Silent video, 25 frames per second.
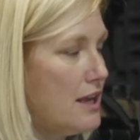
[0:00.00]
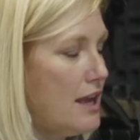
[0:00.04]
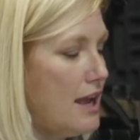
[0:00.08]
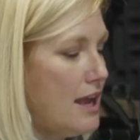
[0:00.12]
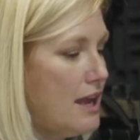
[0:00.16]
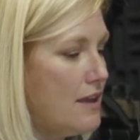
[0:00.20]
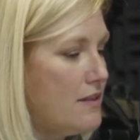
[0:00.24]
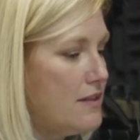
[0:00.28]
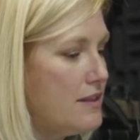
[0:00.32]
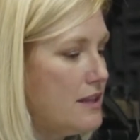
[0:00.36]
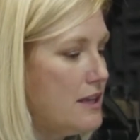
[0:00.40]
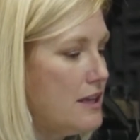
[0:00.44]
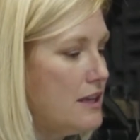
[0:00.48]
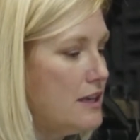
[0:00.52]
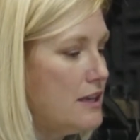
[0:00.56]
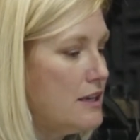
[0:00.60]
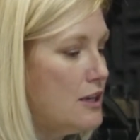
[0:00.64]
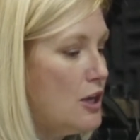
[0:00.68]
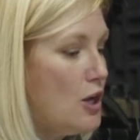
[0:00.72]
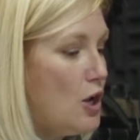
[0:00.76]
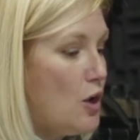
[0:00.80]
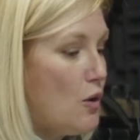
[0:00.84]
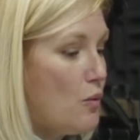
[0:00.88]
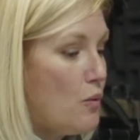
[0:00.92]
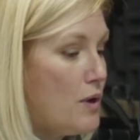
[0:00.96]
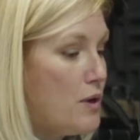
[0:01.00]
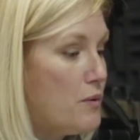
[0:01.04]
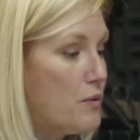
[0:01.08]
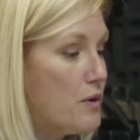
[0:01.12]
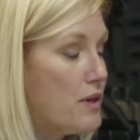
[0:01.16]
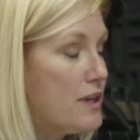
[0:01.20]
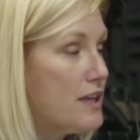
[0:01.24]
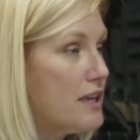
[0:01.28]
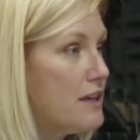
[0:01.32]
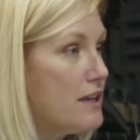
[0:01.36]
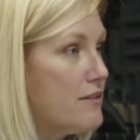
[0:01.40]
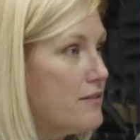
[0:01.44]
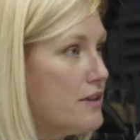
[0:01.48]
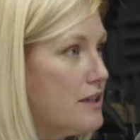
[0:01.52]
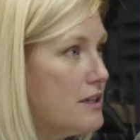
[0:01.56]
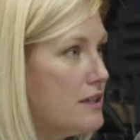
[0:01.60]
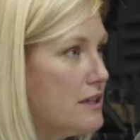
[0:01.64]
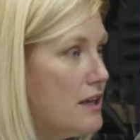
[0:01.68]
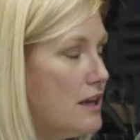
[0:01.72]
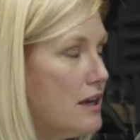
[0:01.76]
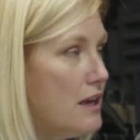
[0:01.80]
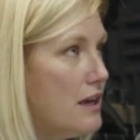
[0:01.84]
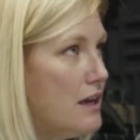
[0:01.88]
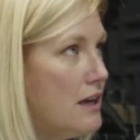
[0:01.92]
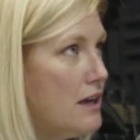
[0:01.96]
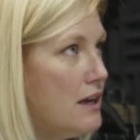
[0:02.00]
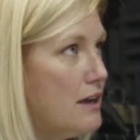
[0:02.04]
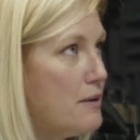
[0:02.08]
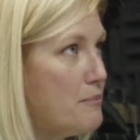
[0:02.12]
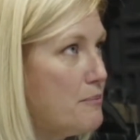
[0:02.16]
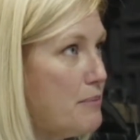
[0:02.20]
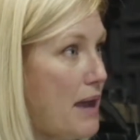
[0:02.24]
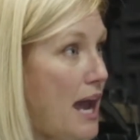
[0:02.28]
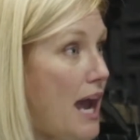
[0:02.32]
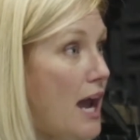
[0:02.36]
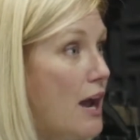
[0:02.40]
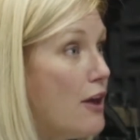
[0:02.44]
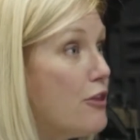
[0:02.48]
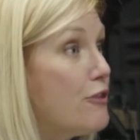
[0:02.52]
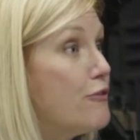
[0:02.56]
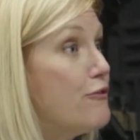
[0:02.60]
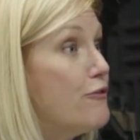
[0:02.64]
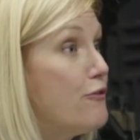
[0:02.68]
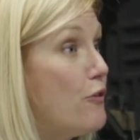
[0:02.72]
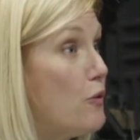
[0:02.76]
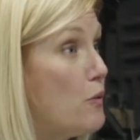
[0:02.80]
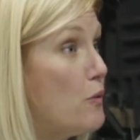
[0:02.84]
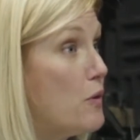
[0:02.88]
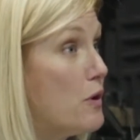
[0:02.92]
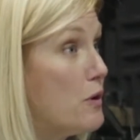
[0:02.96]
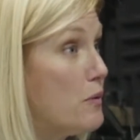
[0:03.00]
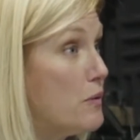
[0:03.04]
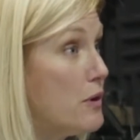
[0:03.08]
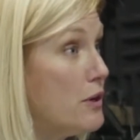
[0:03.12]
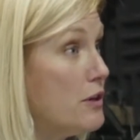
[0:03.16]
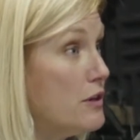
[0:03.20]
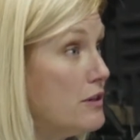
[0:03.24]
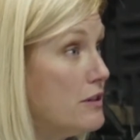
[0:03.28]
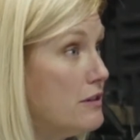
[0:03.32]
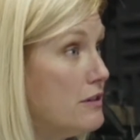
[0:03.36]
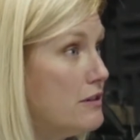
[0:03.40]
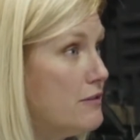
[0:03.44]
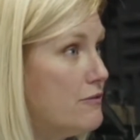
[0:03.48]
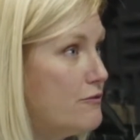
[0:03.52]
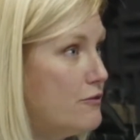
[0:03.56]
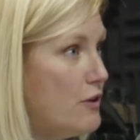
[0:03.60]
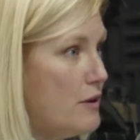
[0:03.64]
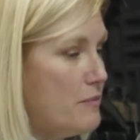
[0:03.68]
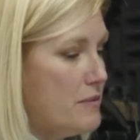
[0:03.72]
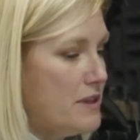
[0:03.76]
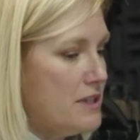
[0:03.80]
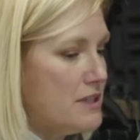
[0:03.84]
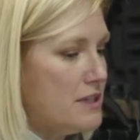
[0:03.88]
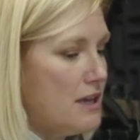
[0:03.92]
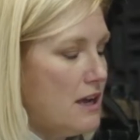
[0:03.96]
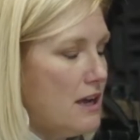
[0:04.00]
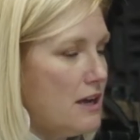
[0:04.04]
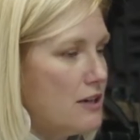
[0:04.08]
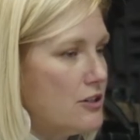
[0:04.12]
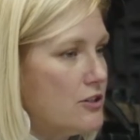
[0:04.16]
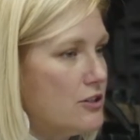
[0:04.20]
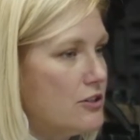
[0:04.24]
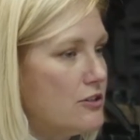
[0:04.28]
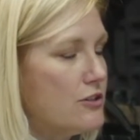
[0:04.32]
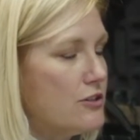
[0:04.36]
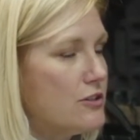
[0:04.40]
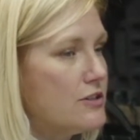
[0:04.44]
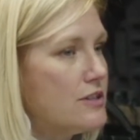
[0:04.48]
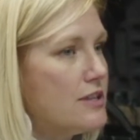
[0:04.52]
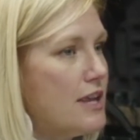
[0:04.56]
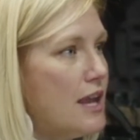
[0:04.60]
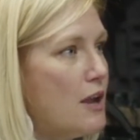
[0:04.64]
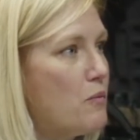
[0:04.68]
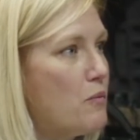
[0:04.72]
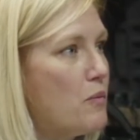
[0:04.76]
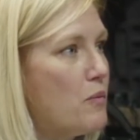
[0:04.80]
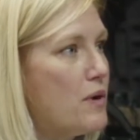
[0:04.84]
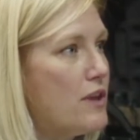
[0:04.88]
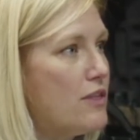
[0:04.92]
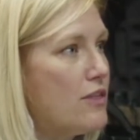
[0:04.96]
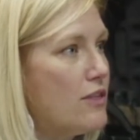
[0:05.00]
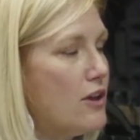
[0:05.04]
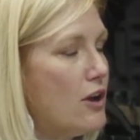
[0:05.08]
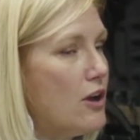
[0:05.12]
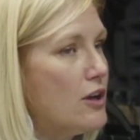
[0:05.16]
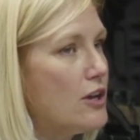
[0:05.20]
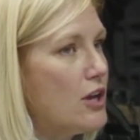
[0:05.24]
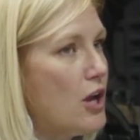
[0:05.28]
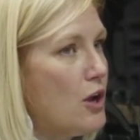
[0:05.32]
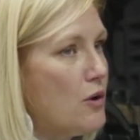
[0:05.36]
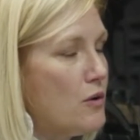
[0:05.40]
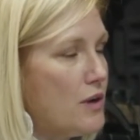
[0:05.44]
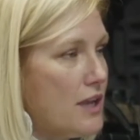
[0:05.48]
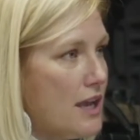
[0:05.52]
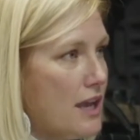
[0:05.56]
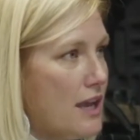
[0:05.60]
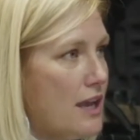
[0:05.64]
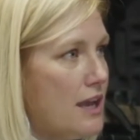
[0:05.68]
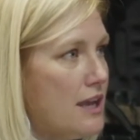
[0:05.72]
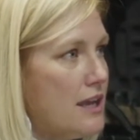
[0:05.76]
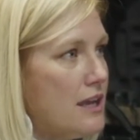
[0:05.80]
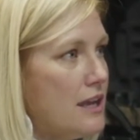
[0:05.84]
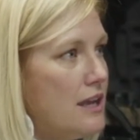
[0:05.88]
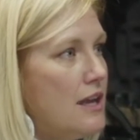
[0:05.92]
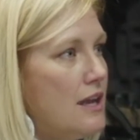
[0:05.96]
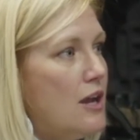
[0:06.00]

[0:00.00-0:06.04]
And then we were given a path forward from the doctors, and we thought, okay,